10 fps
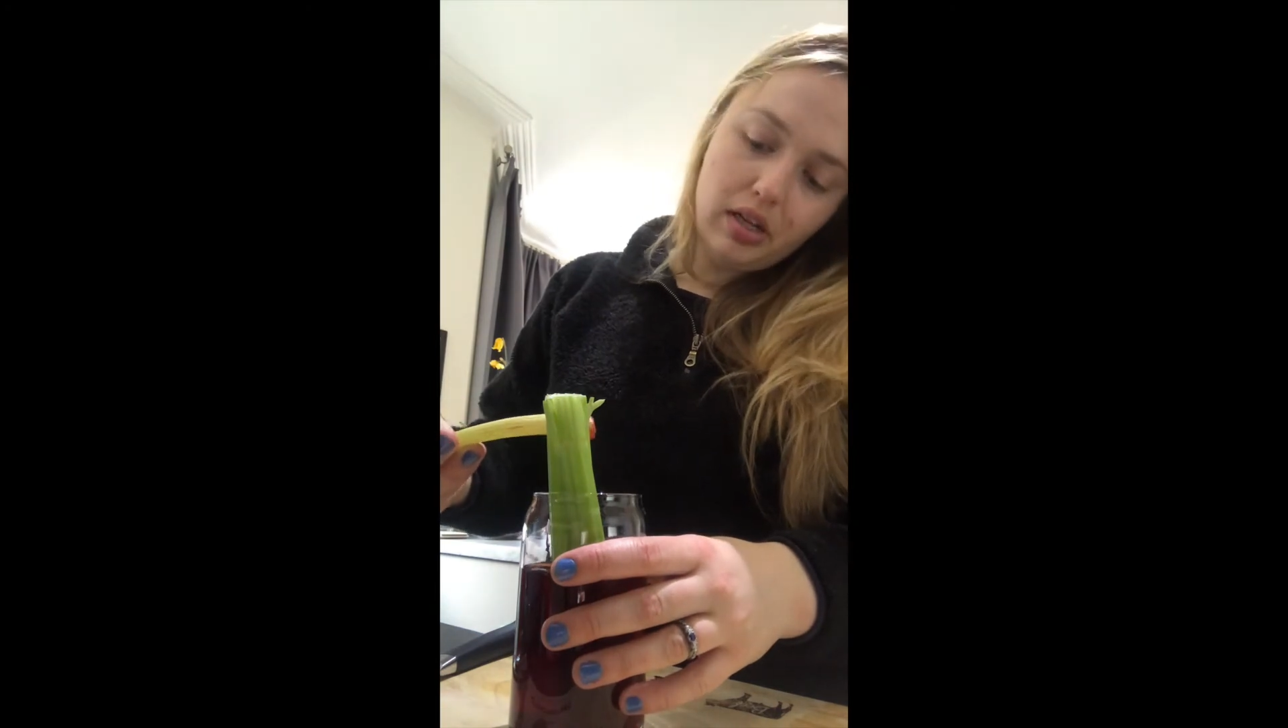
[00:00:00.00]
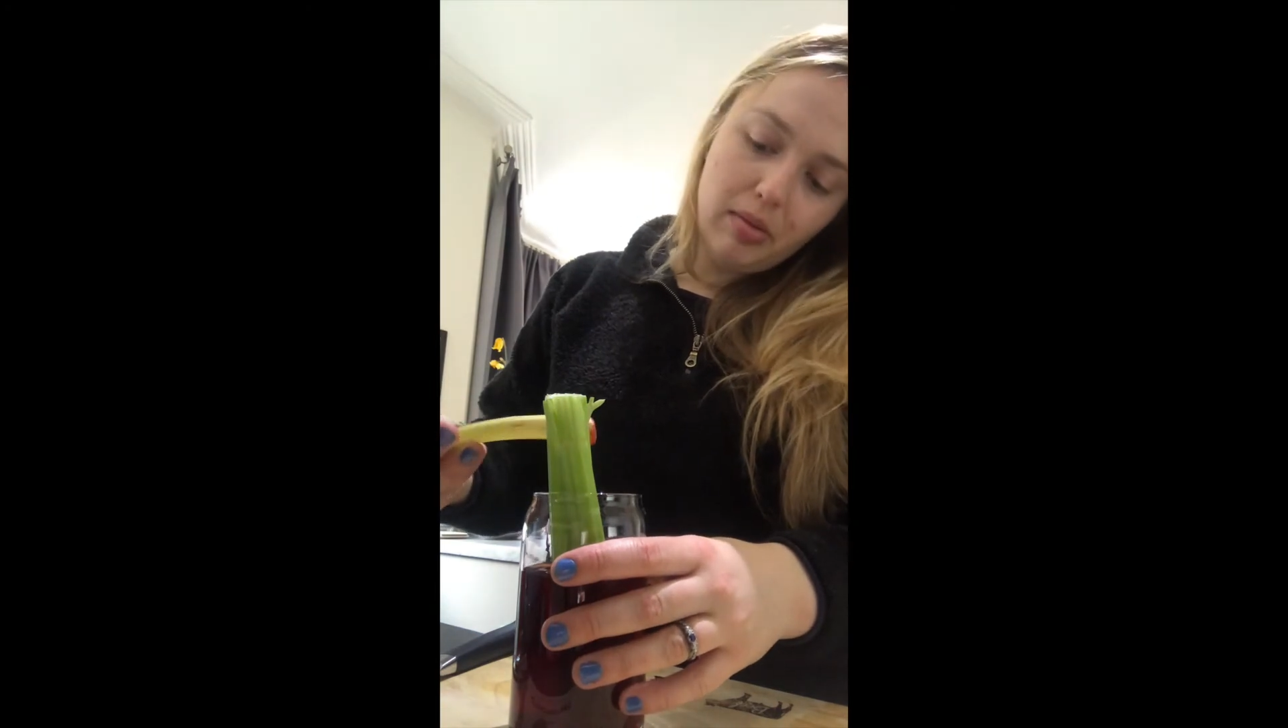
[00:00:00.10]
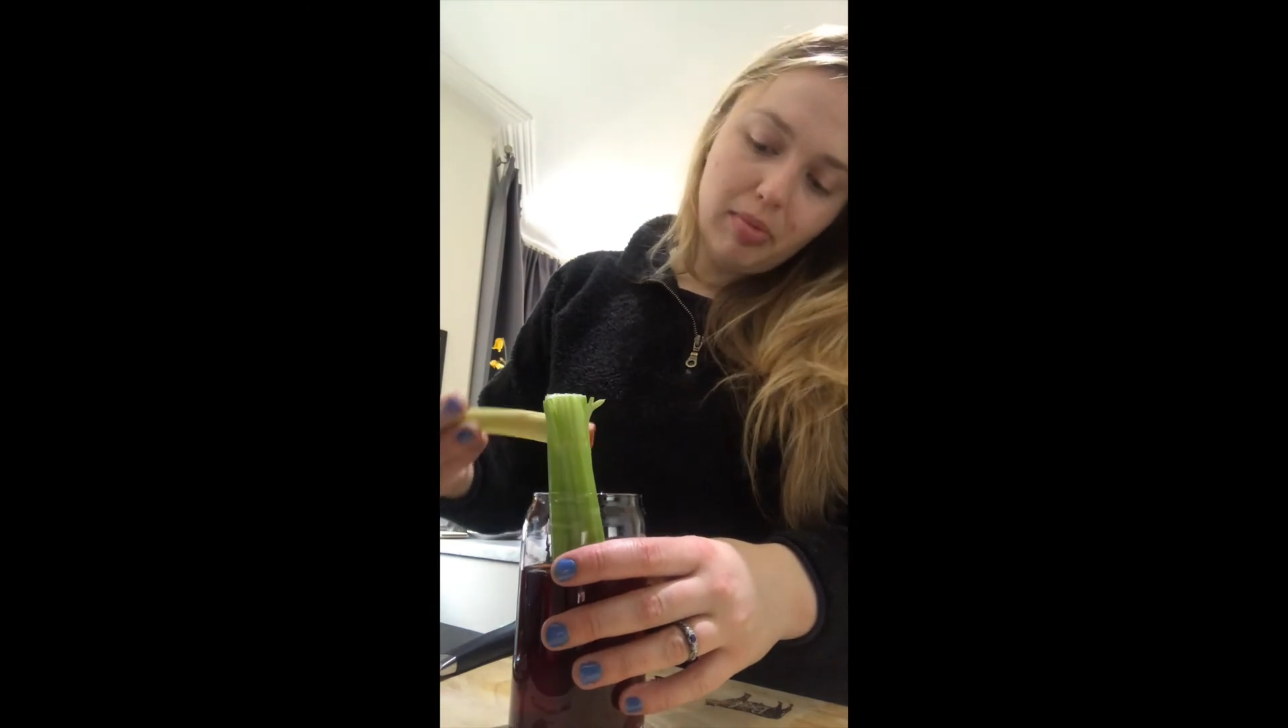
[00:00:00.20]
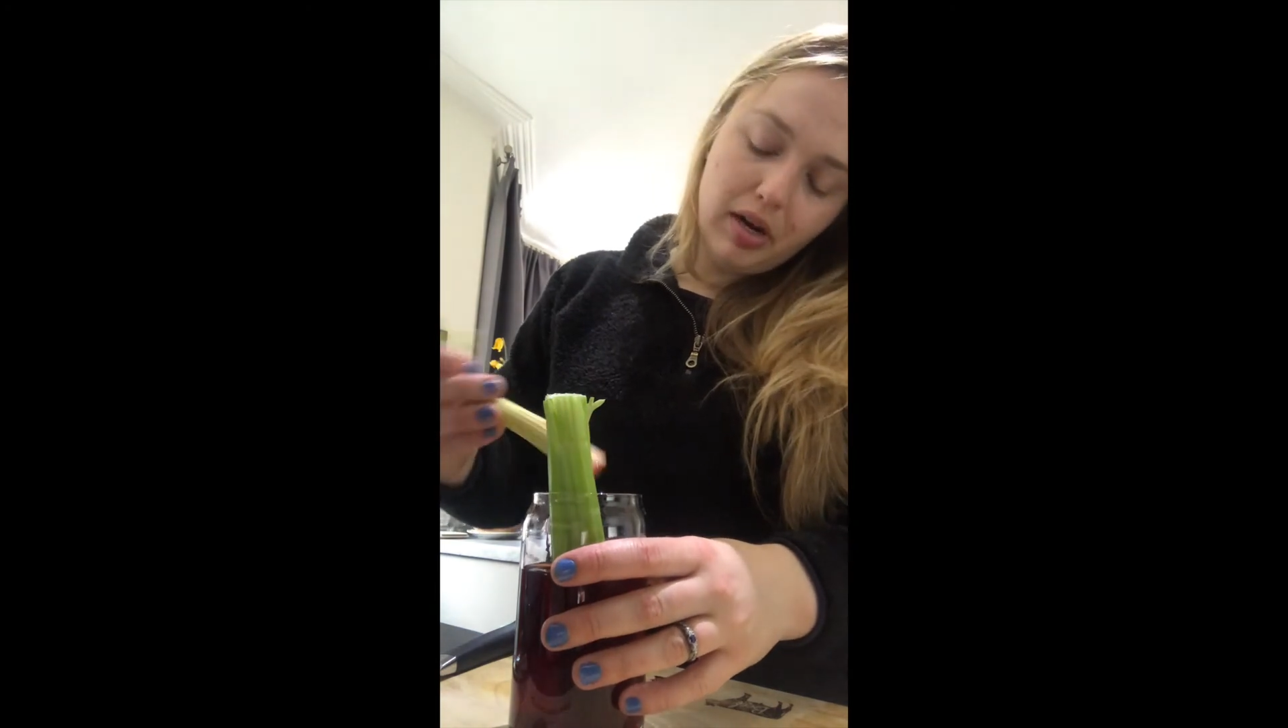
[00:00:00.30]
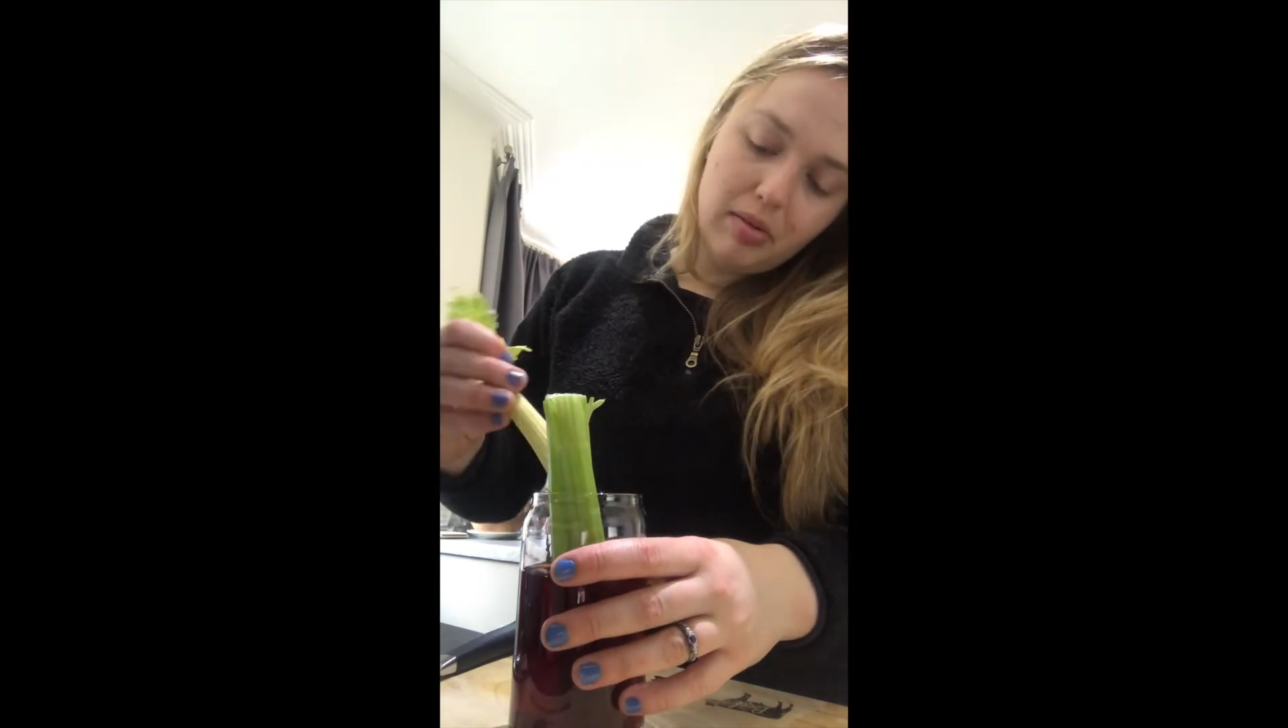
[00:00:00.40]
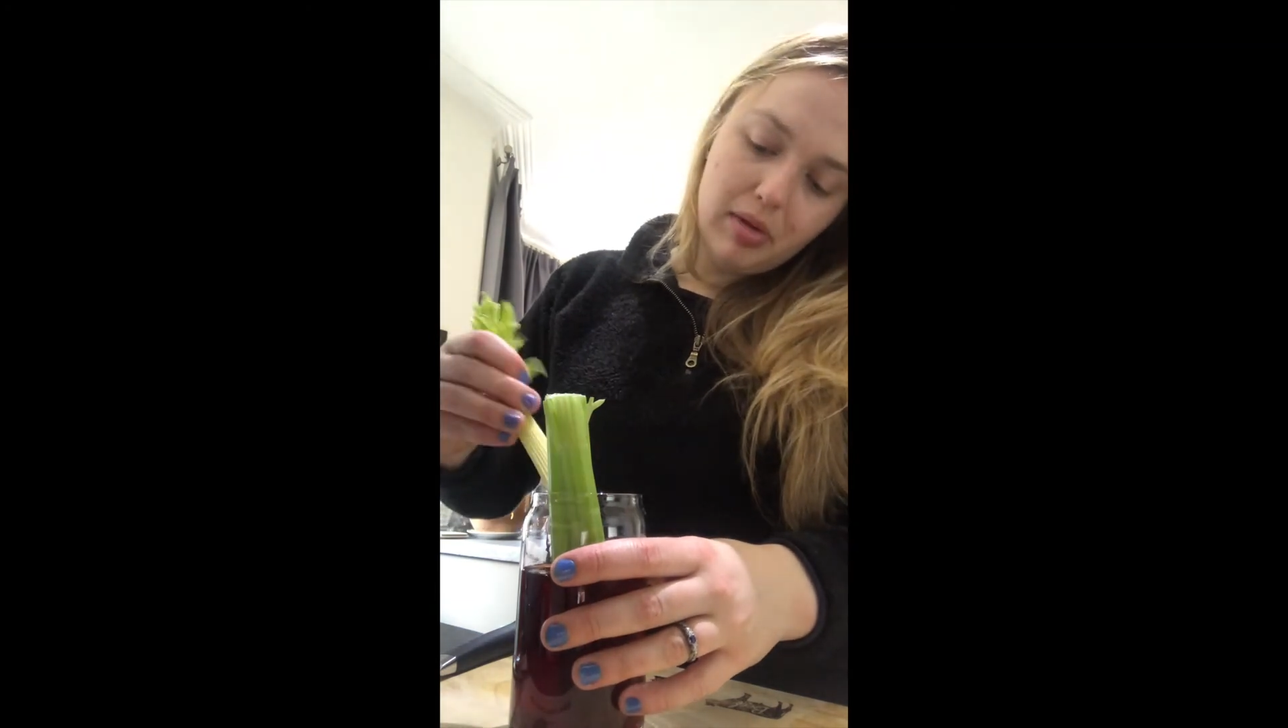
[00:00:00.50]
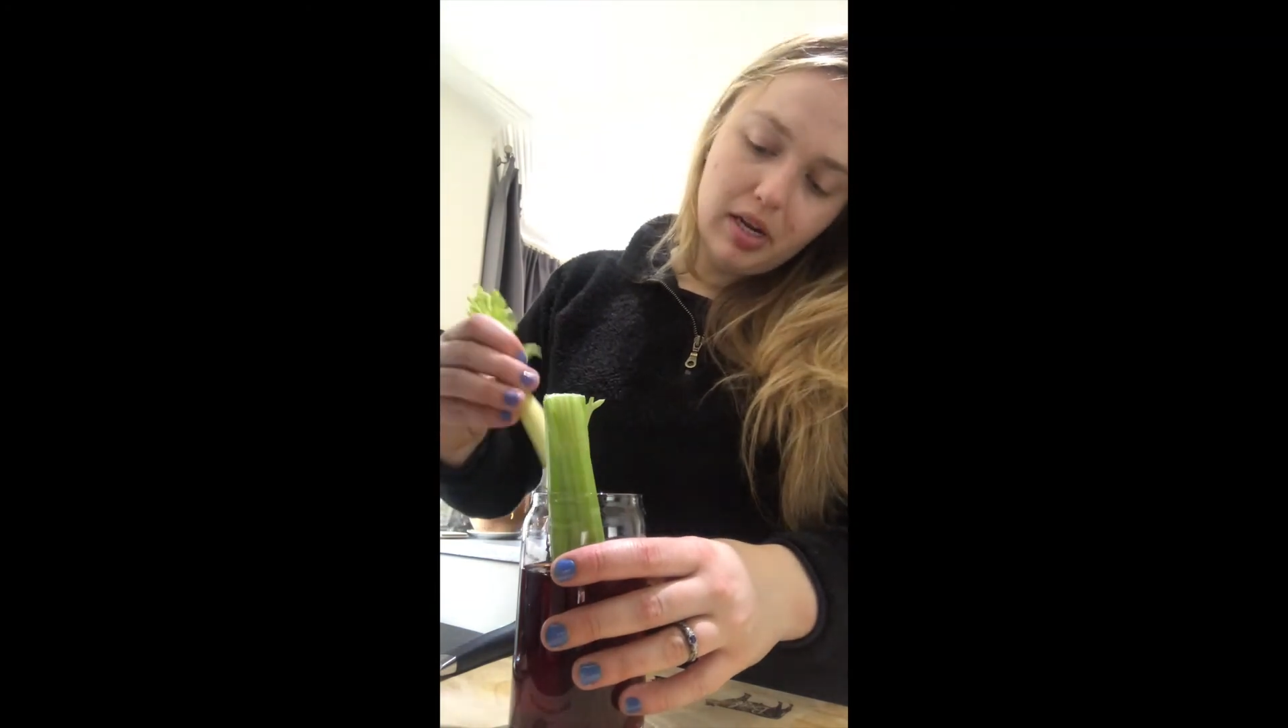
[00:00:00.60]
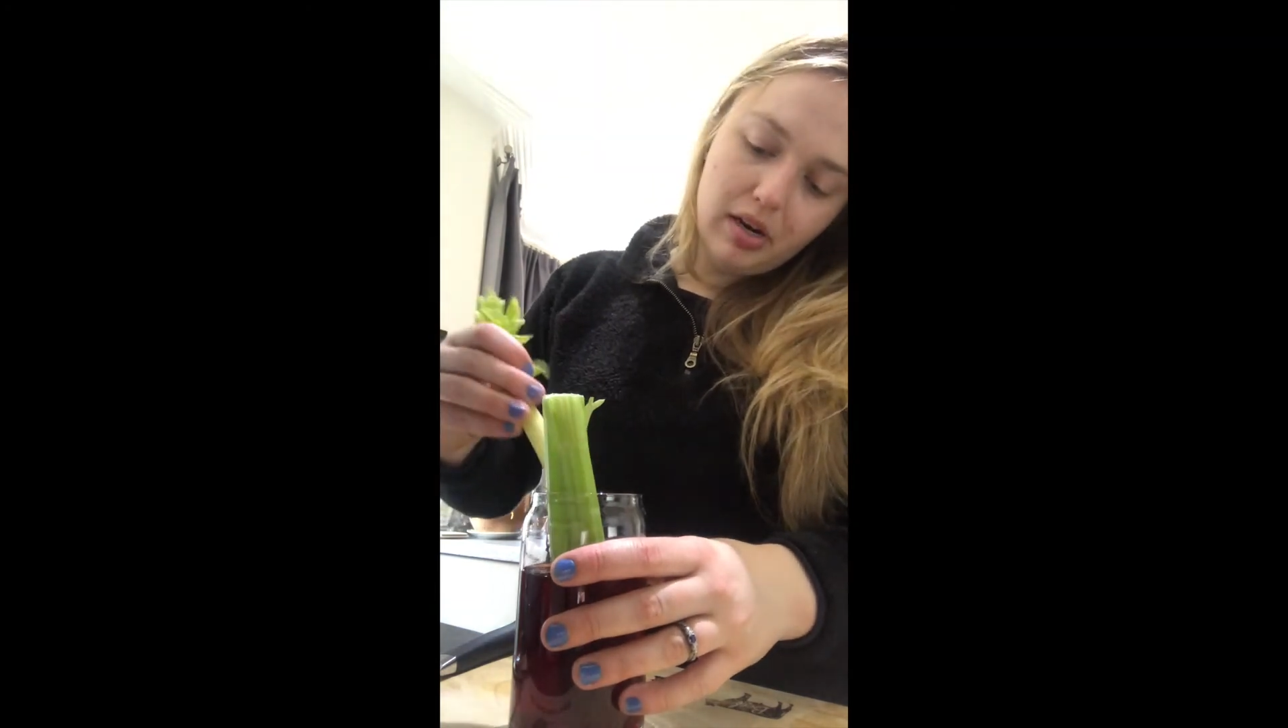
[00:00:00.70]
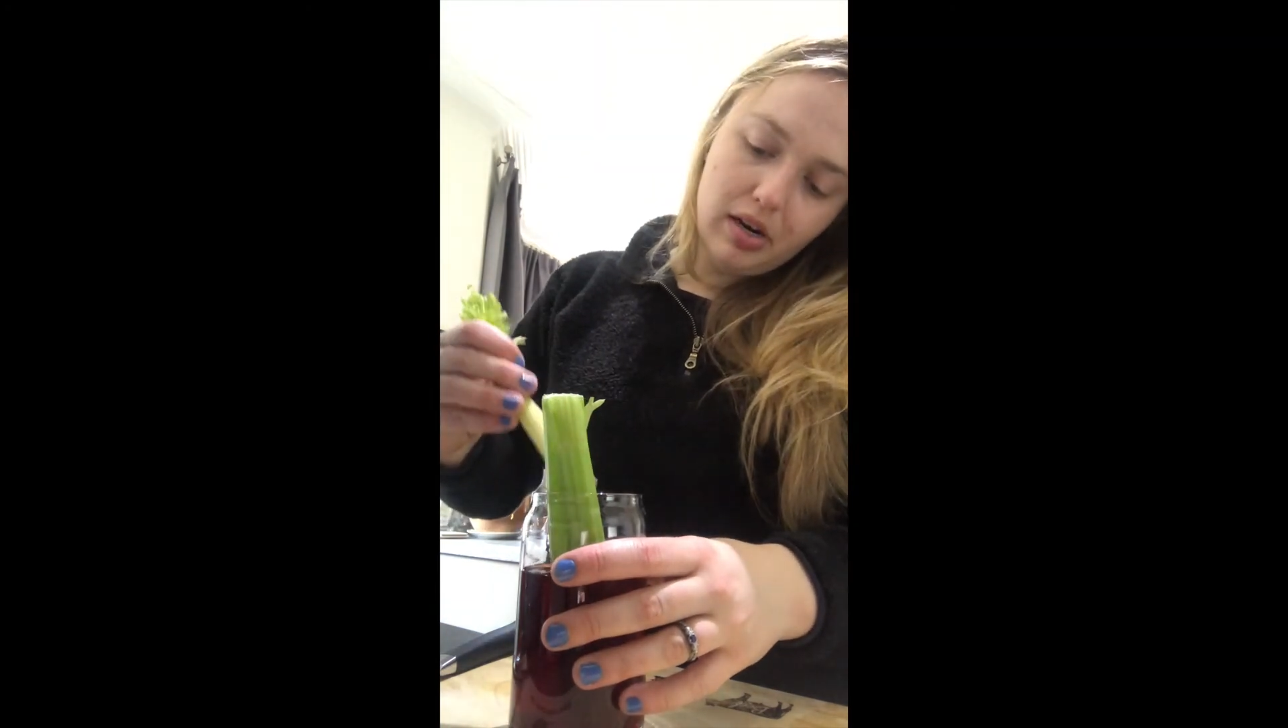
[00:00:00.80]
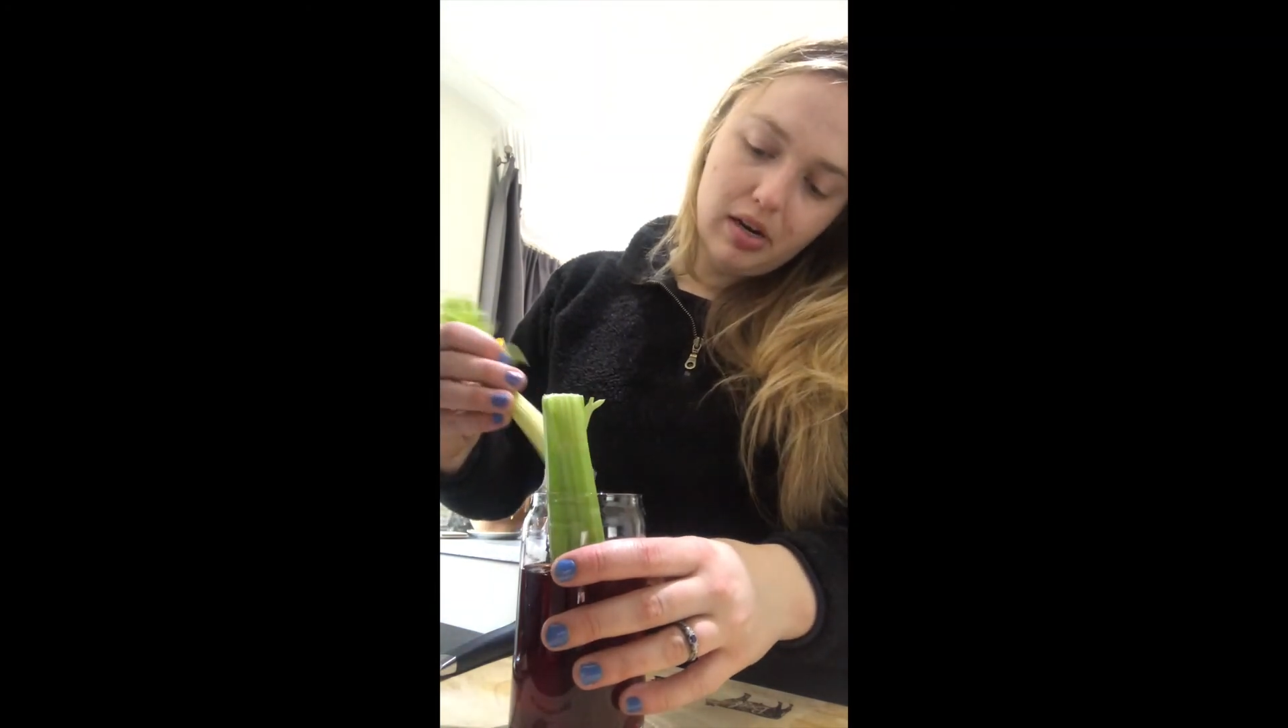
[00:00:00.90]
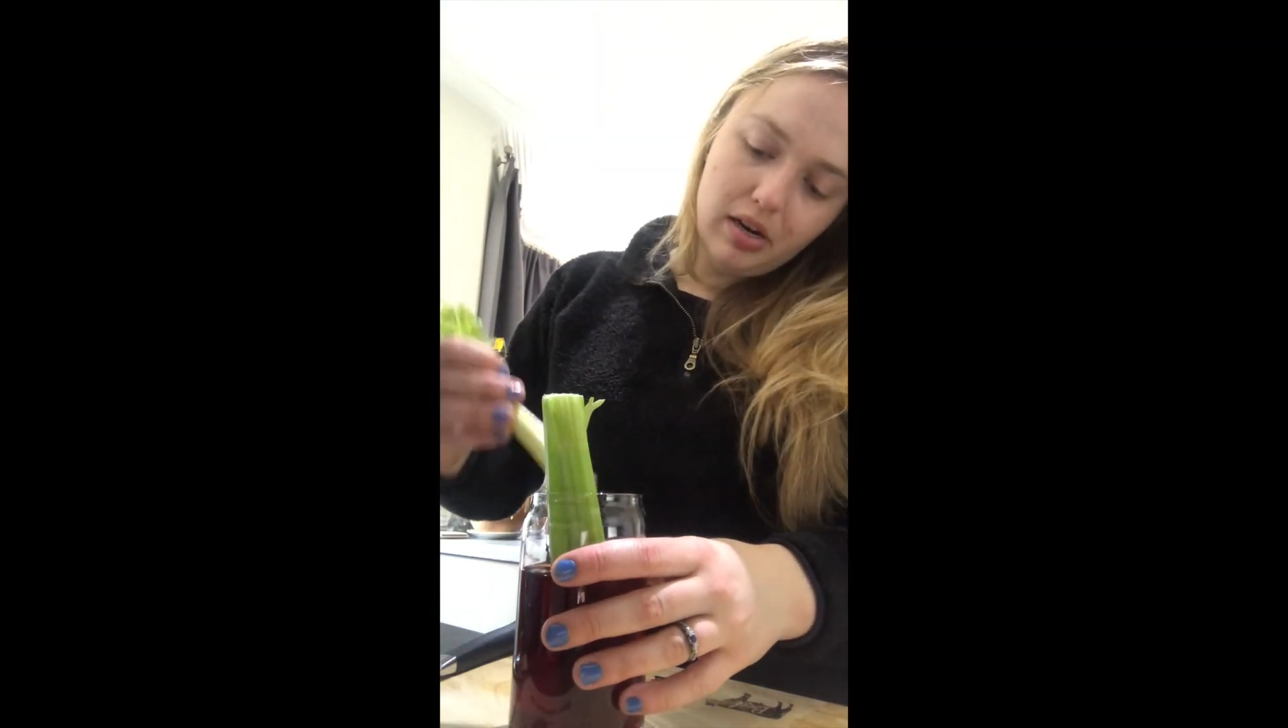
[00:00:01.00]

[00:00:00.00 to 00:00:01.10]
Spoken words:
the bottom here,